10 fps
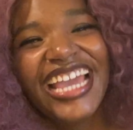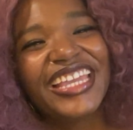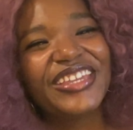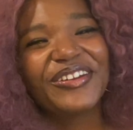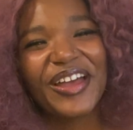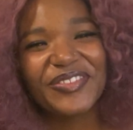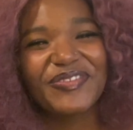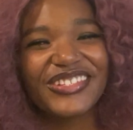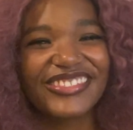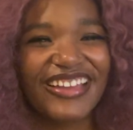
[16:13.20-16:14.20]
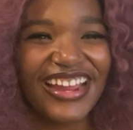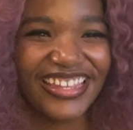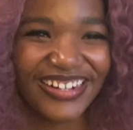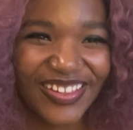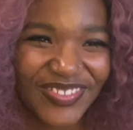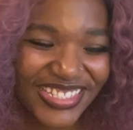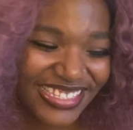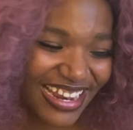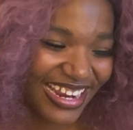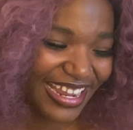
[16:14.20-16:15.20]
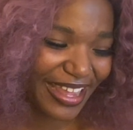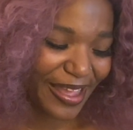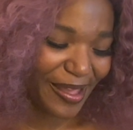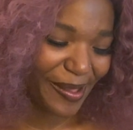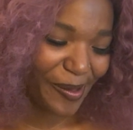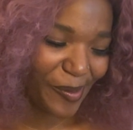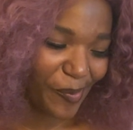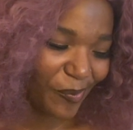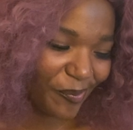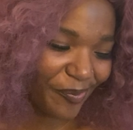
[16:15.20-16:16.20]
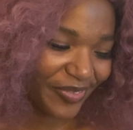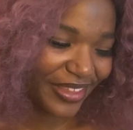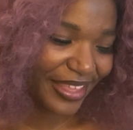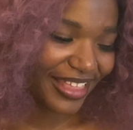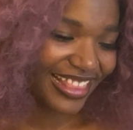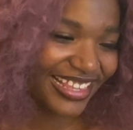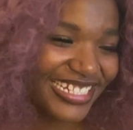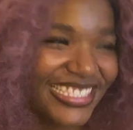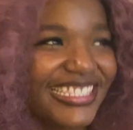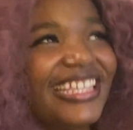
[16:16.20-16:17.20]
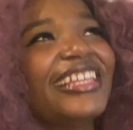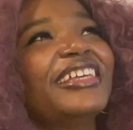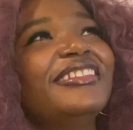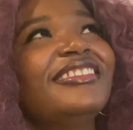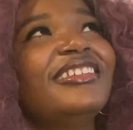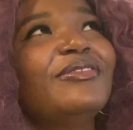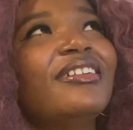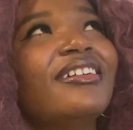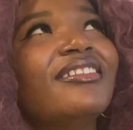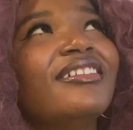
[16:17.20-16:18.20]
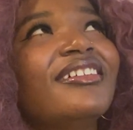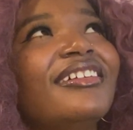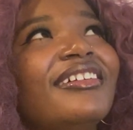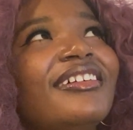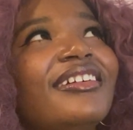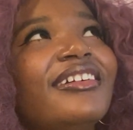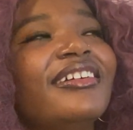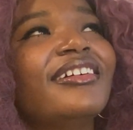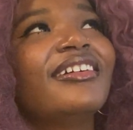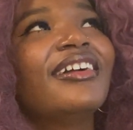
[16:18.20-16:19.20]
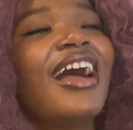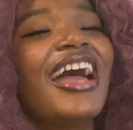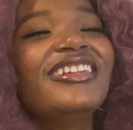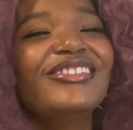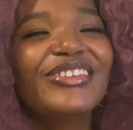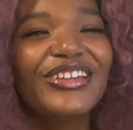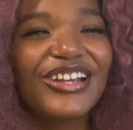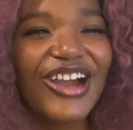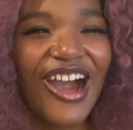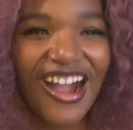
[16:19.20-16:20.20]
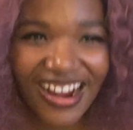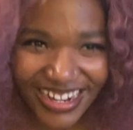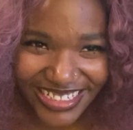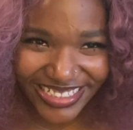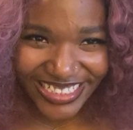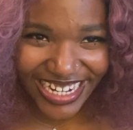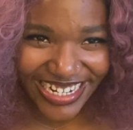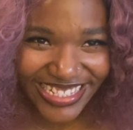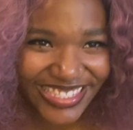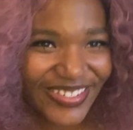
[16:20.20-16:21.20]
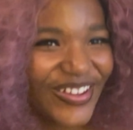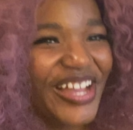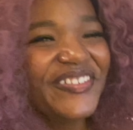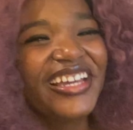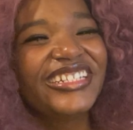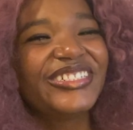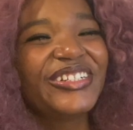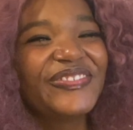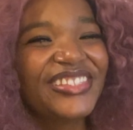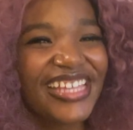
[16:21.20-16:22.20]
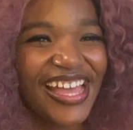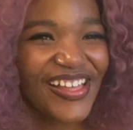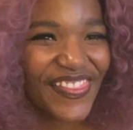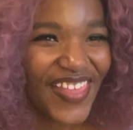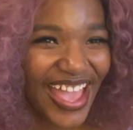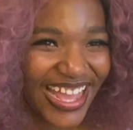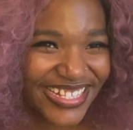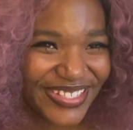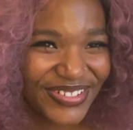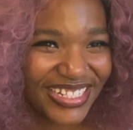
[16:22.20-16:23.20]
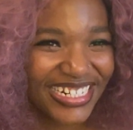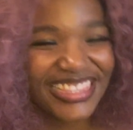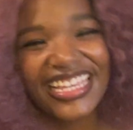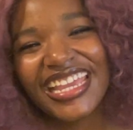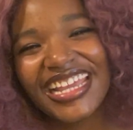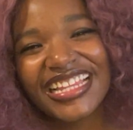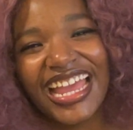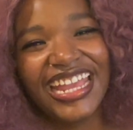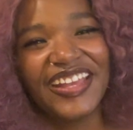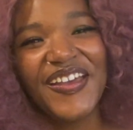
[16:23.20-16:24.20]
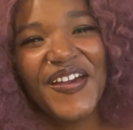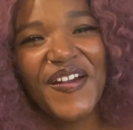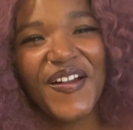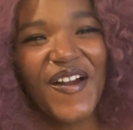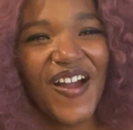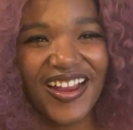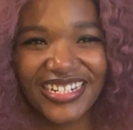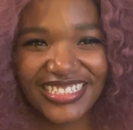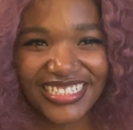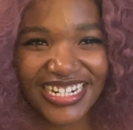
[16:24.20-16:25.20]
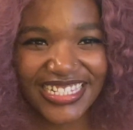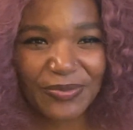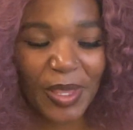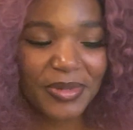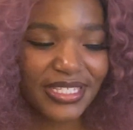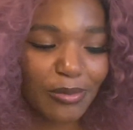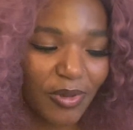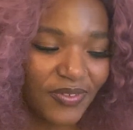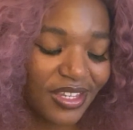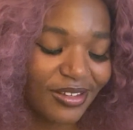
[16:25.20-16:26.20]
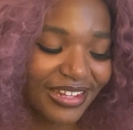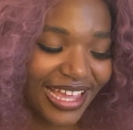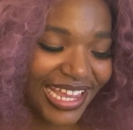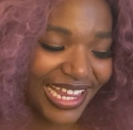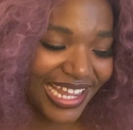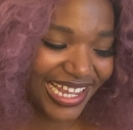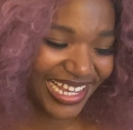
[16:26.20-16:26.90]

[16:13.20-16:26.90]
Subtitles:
you don't have to be sorry, you don't have to be sorry. Let's see what other, I just heard car insurance, so I'm not sure what the hell that has to do with anything. Like car insurance, maybe some of you like